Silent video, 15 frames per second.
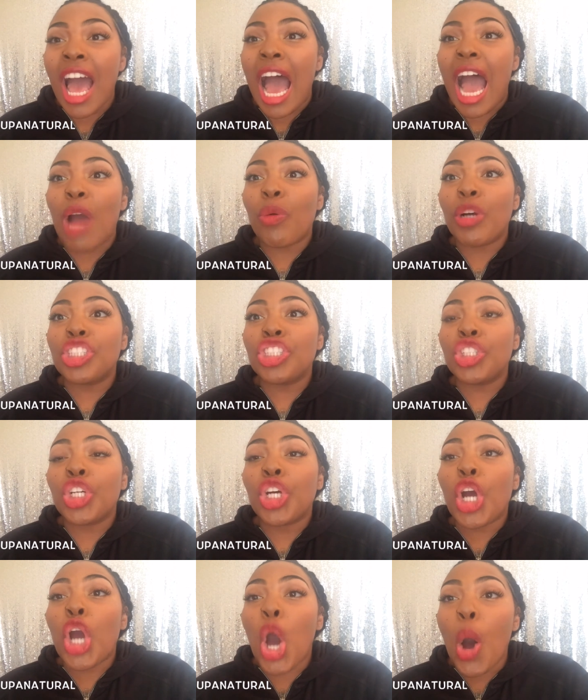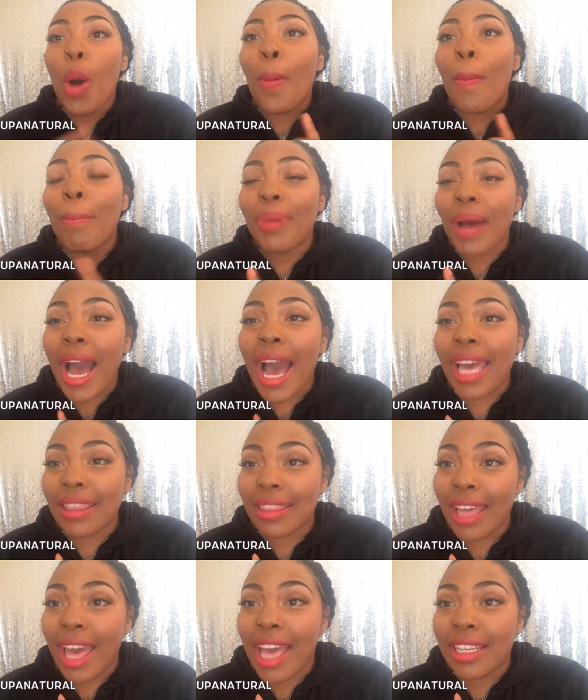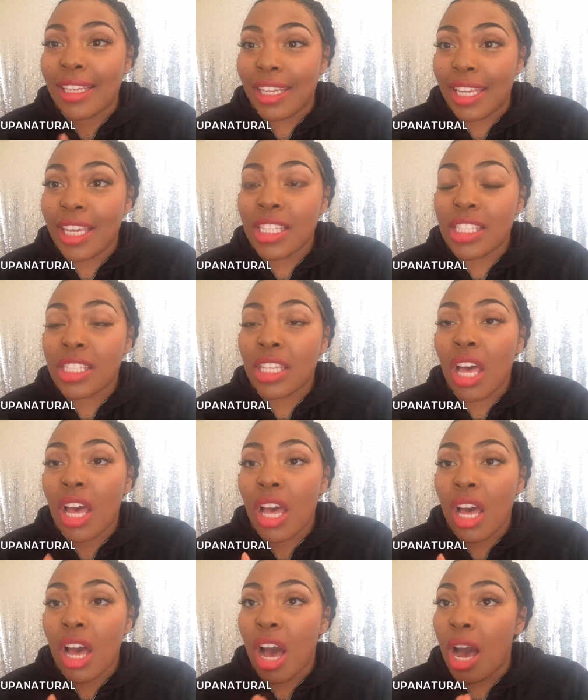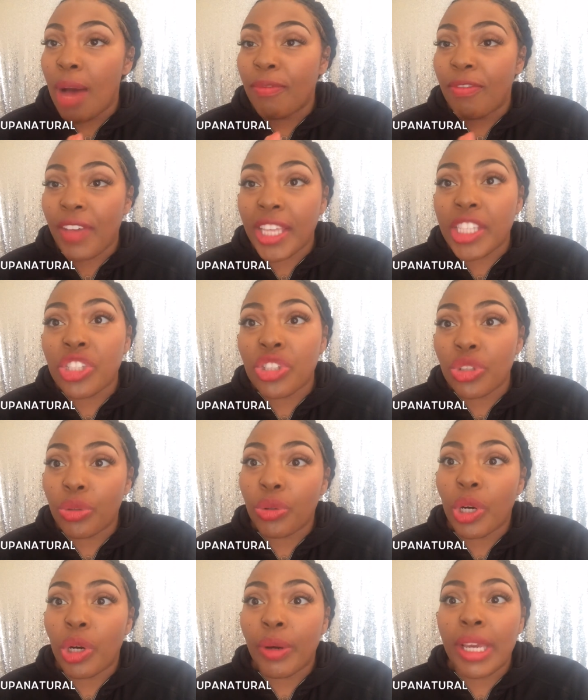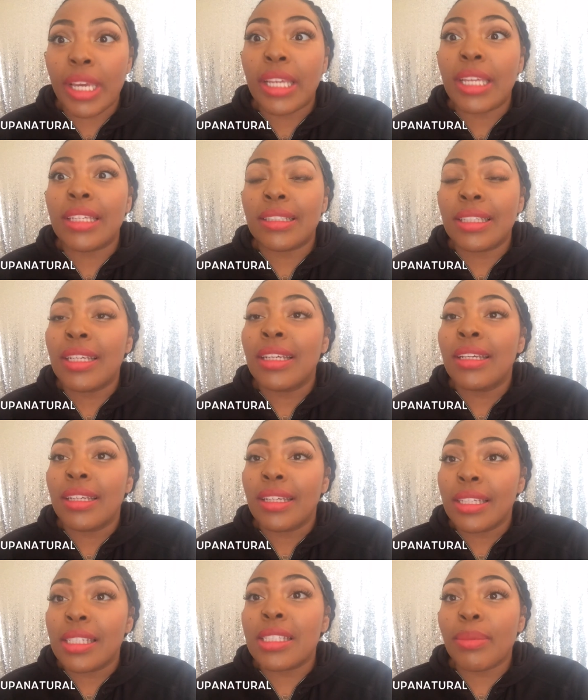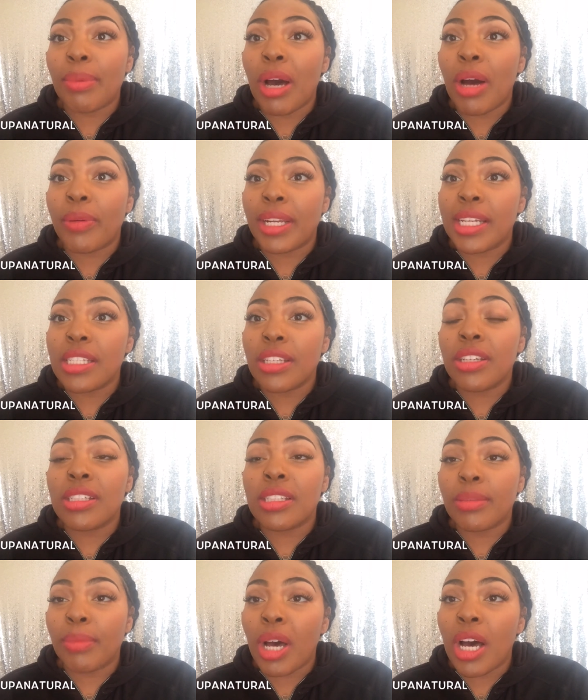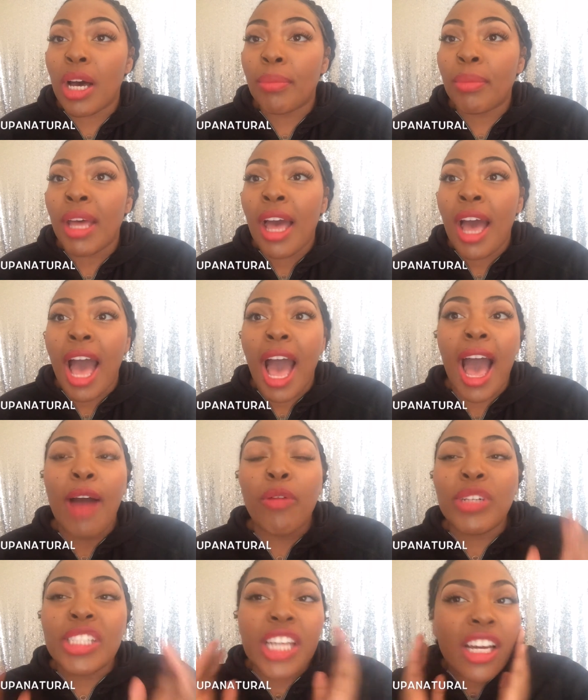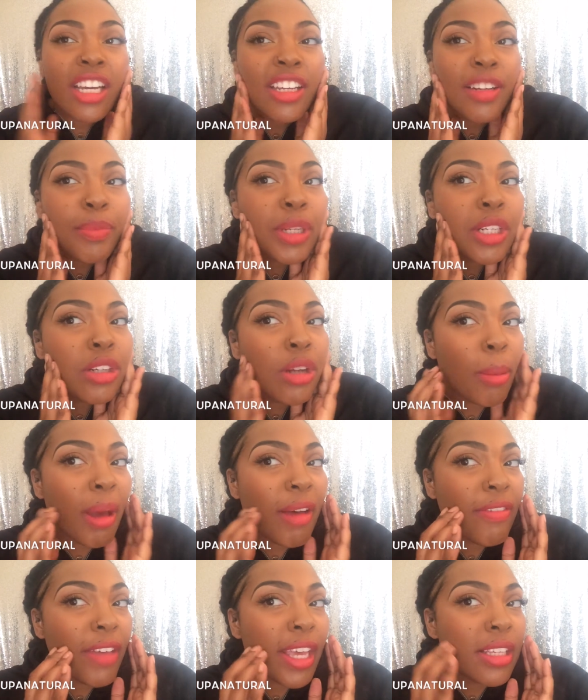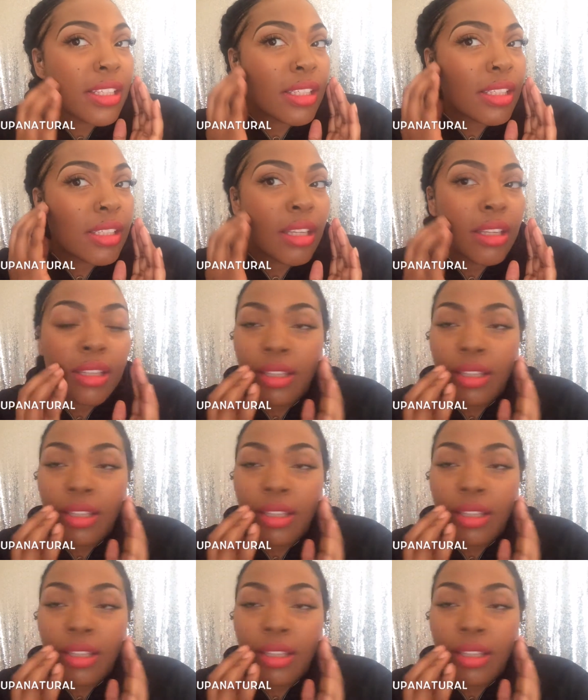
I want you to go buy that NYX um, face duo. It is the bomb. When I tell you it's the bomb, I wish I could have put it on my face,